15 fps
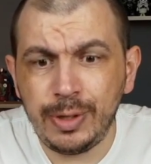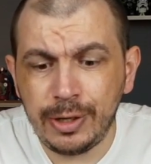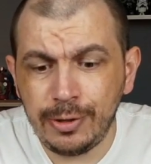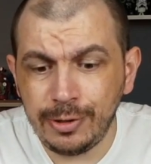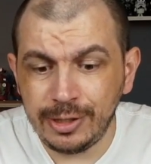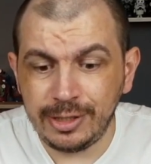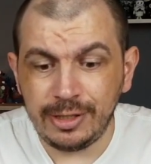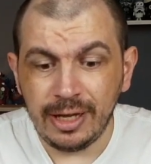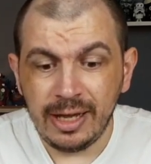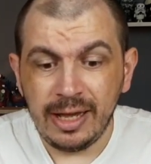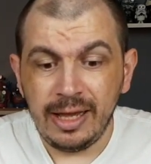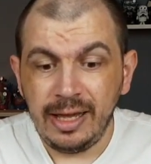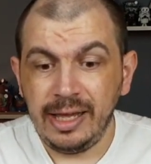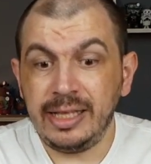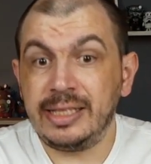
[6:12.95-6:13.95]
because
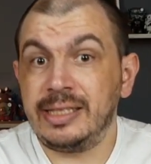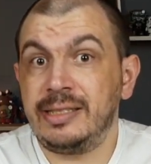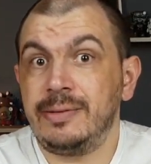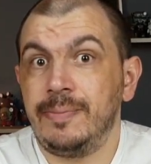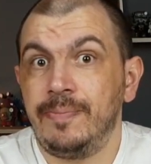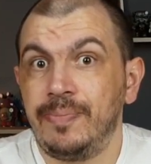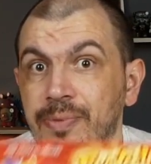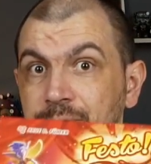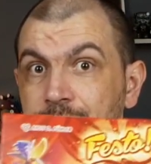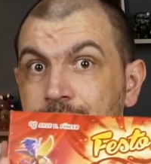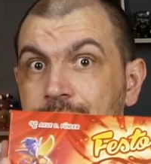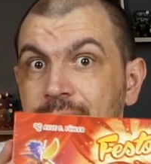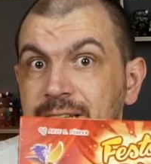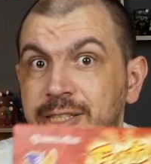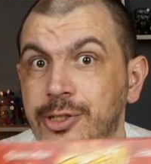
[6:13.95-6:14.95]
it's
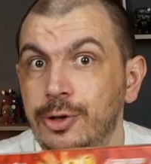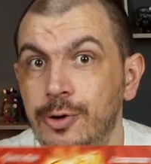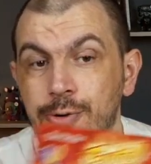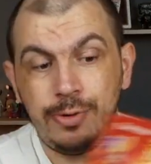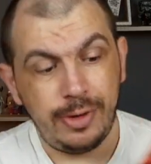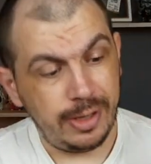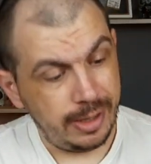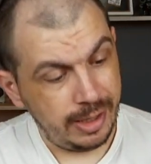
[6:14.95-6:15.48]
festo,